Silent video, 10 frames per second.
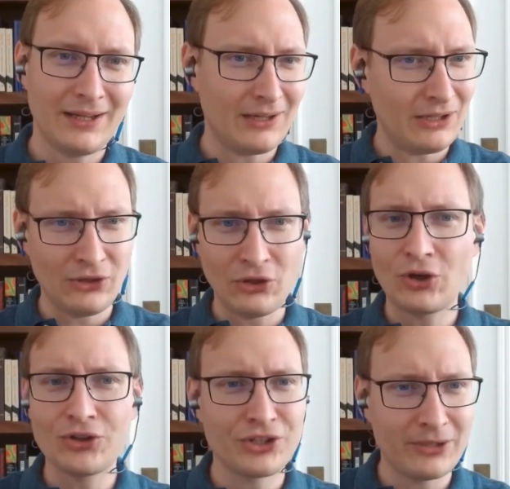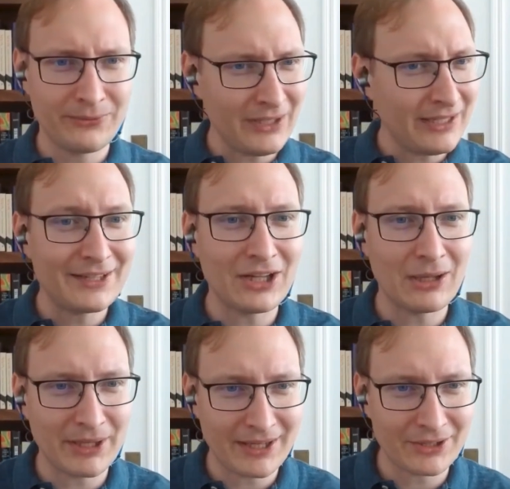a large enough
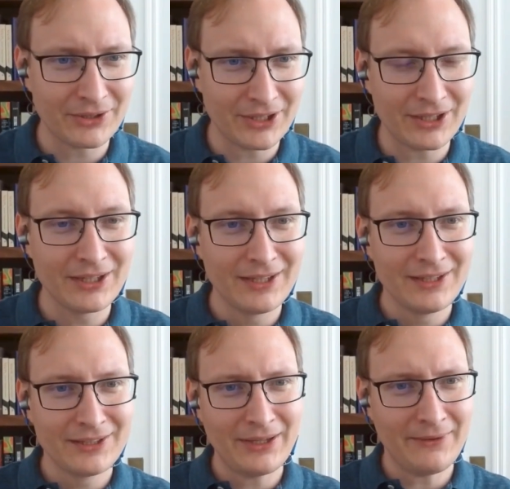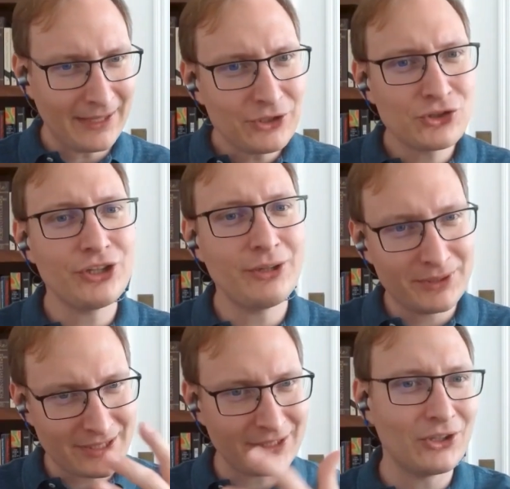economic area, eventually
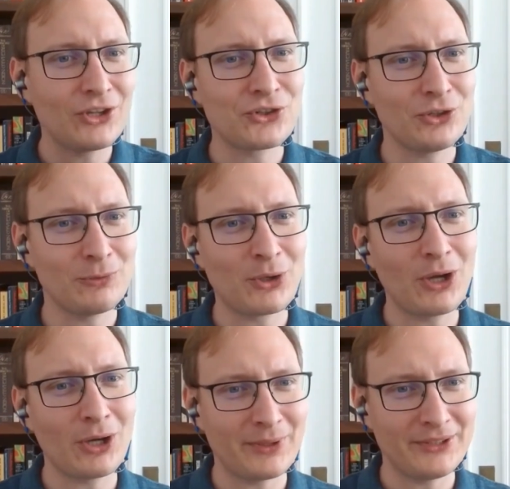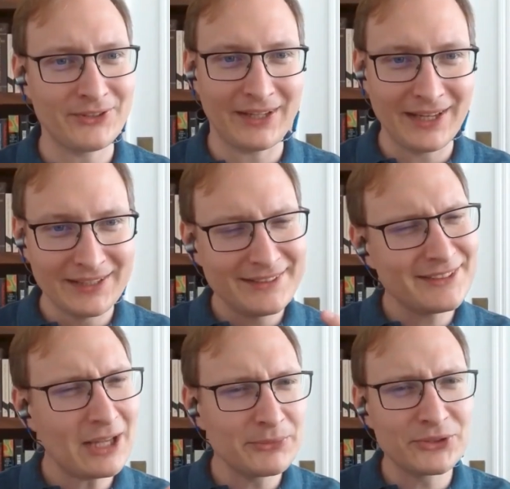with technological progress,
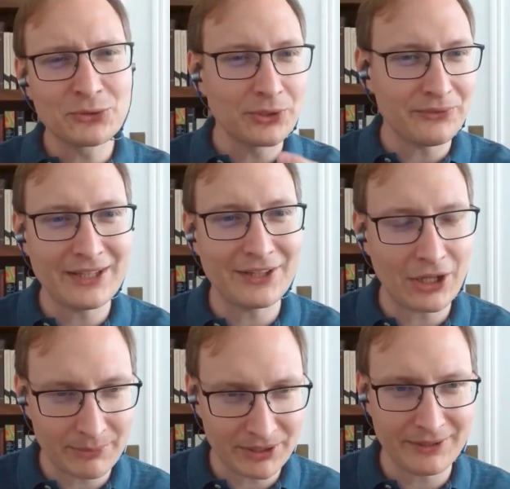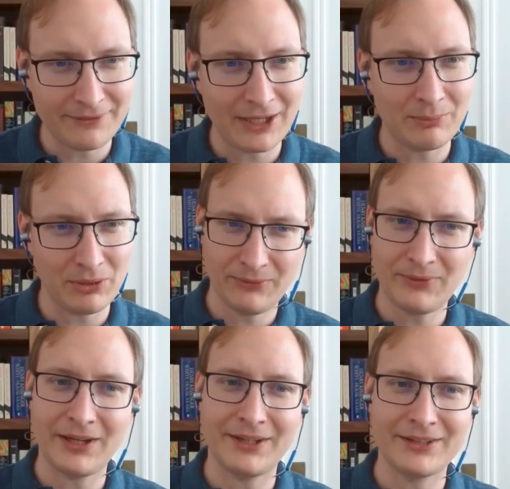some sort of economically viable
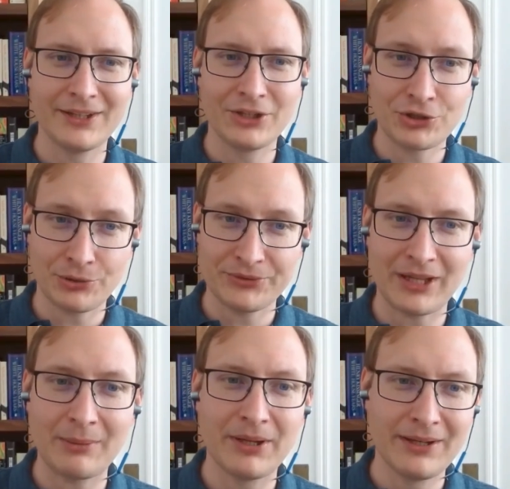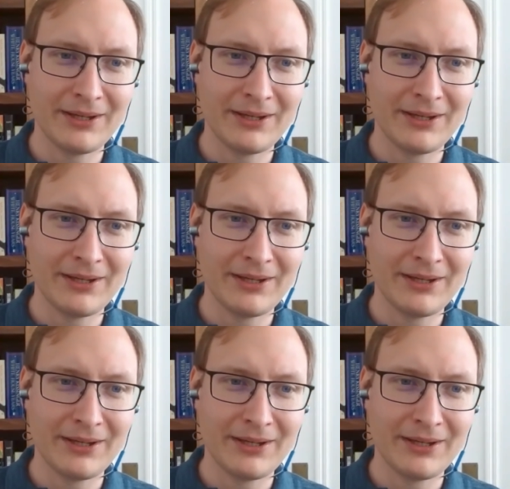find shows up.